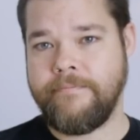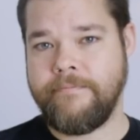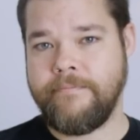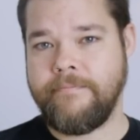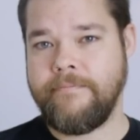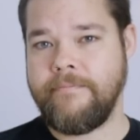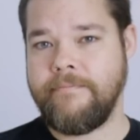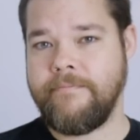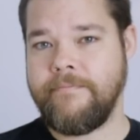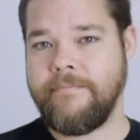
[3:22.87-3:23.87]

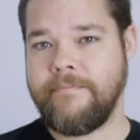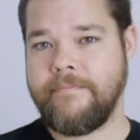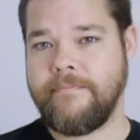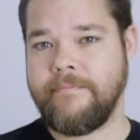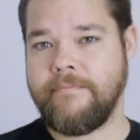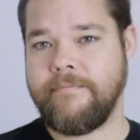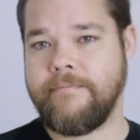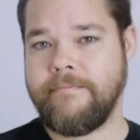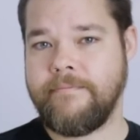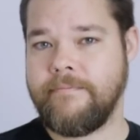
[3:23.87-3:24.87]

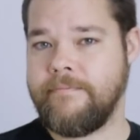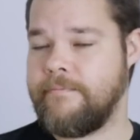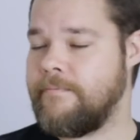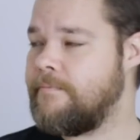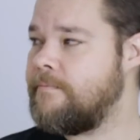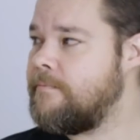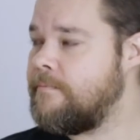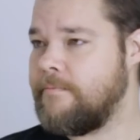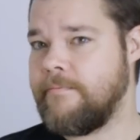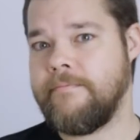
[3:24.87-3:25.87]

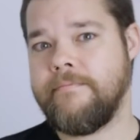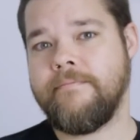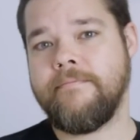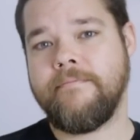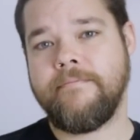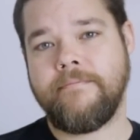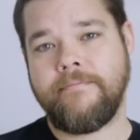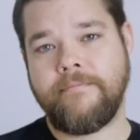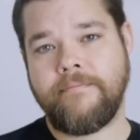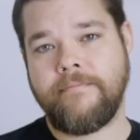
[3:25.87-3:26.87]

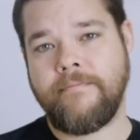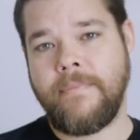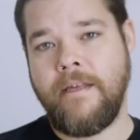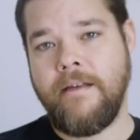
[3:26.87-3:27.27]
No words are spoken by the person on screen.